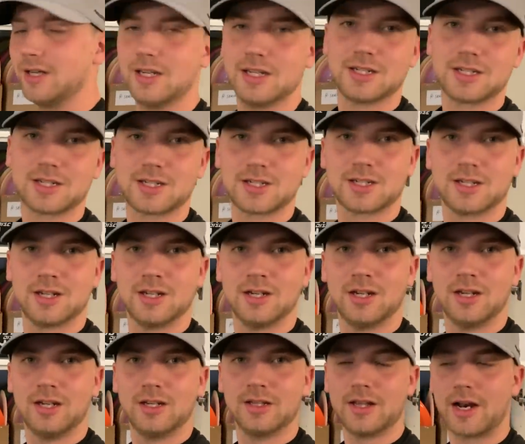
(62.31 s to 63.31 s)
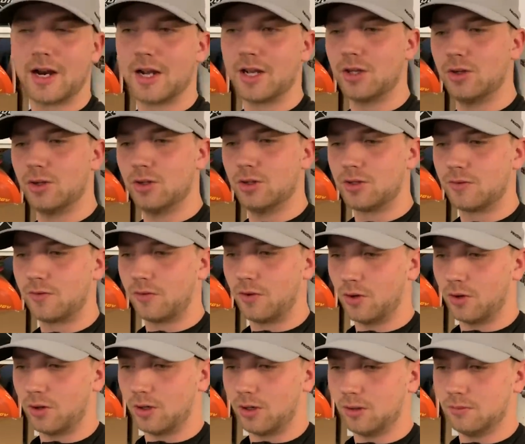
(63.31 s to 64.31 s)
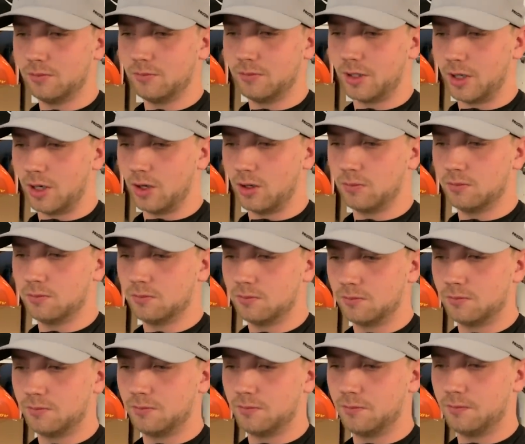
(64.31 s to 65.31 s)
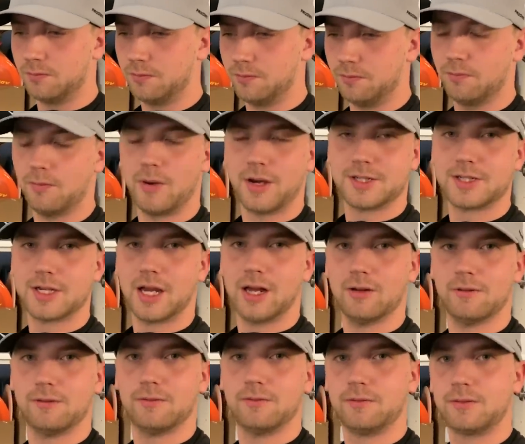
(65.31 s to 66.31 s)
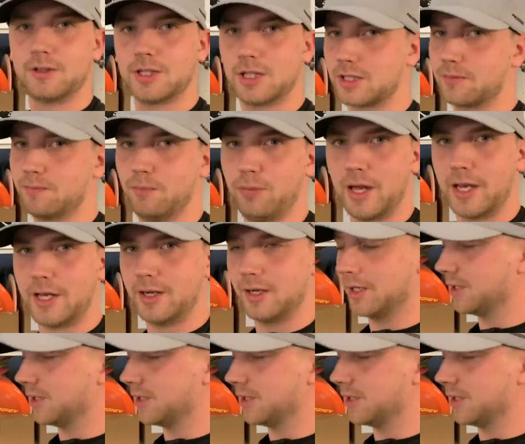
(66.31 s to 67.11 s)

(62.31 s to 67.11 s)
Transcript: discs that I use for, you know, myself, just playing